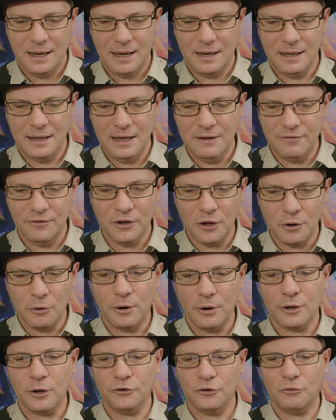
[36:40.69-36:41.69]
And even
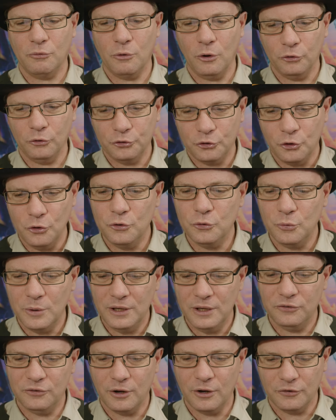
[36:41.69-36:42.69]
though I got to roll two
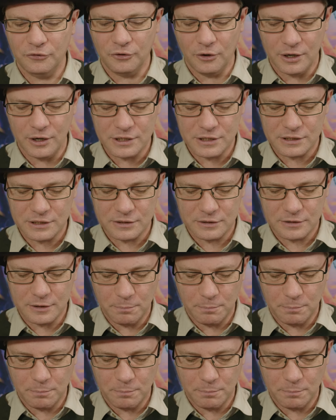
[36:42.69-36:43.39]
20 sided dice,